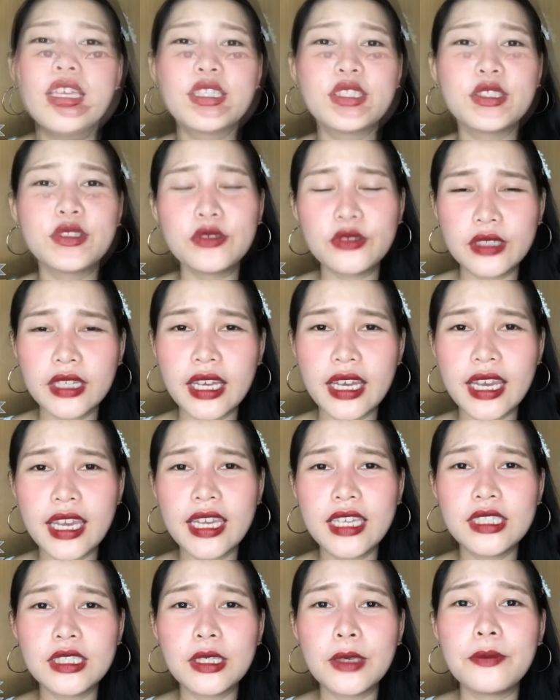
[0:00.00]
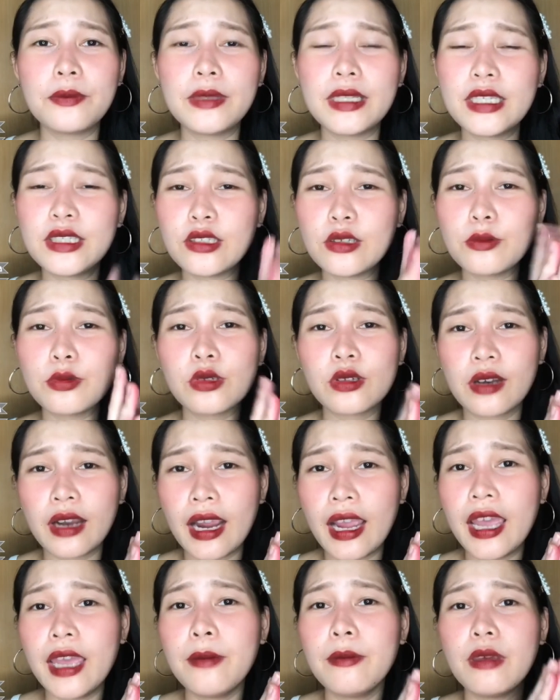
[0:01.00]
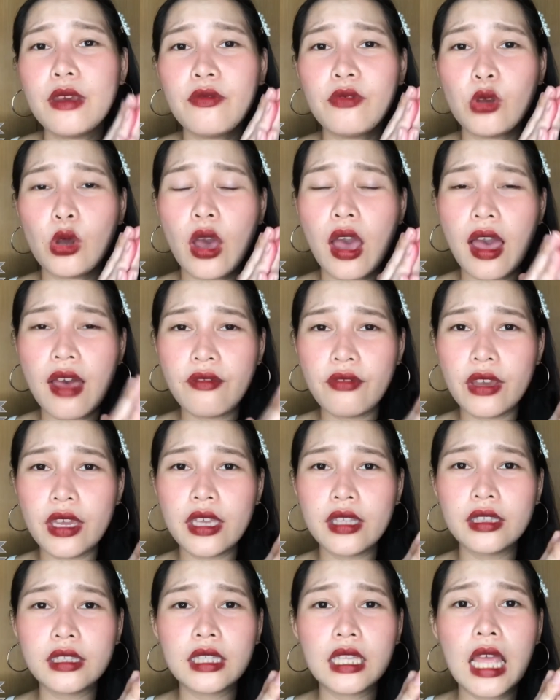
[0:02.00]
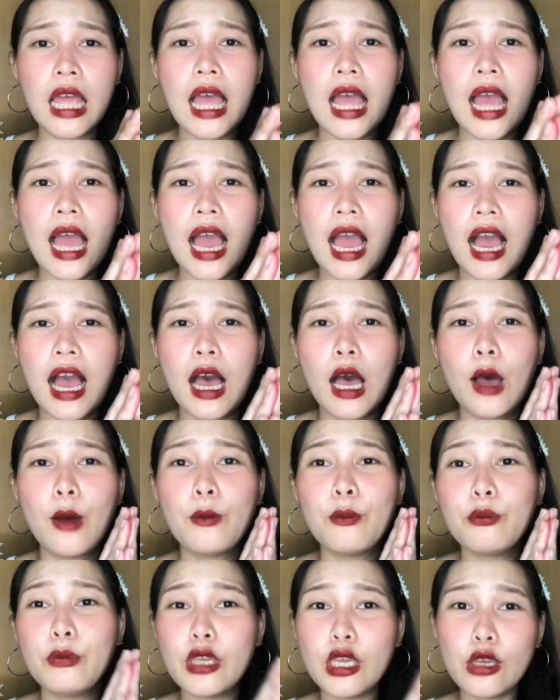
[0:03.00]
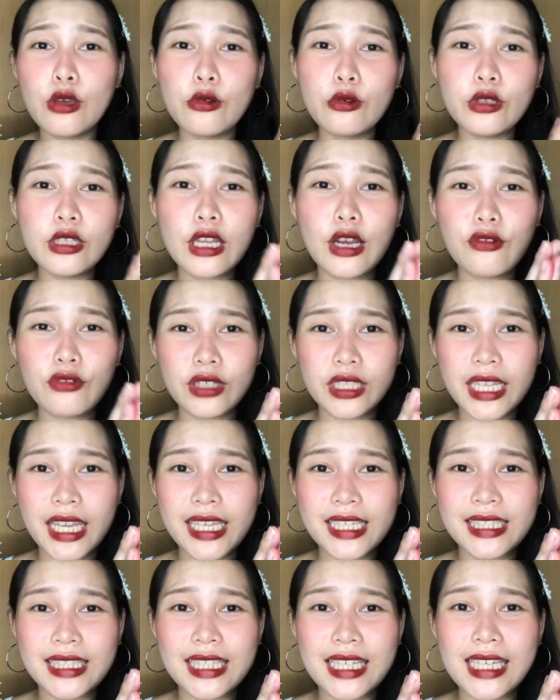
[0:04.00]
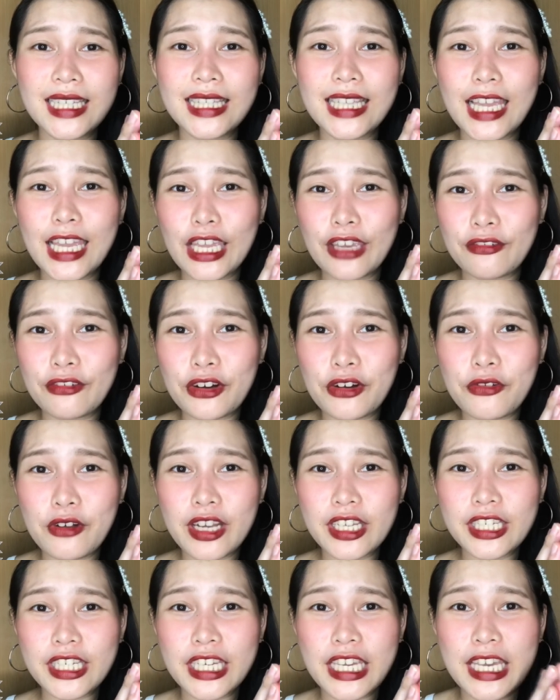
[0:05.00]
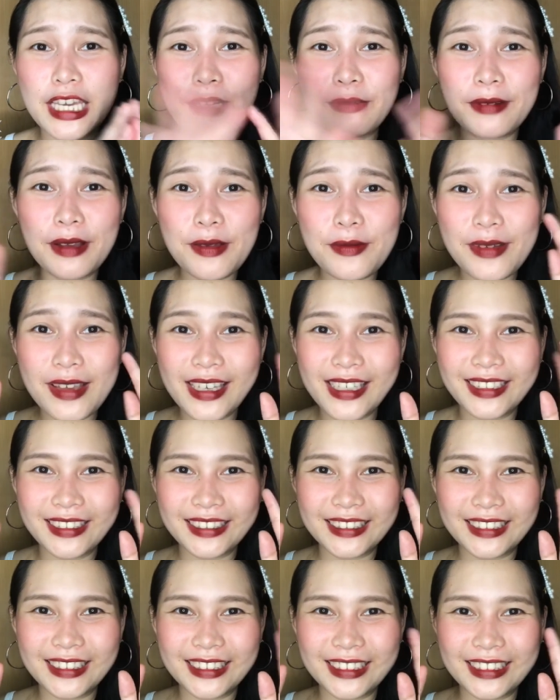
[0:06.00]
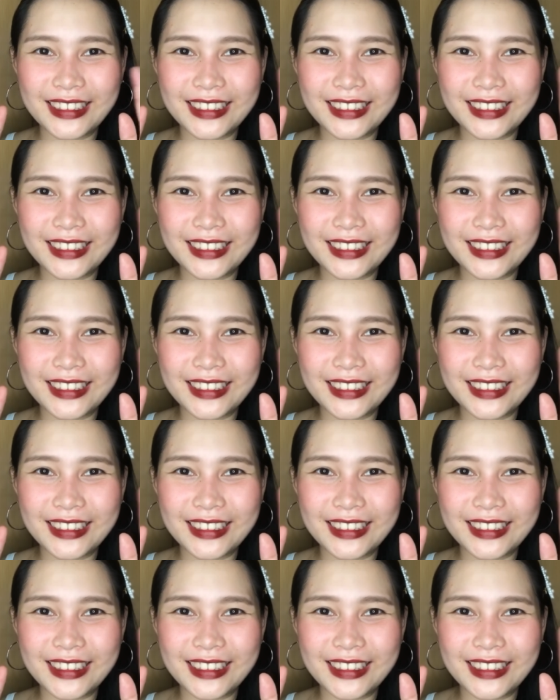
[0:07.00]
So guys, please subscribe if you haven't. Be good, have a nice day. Thank you for watching. Bye-bye.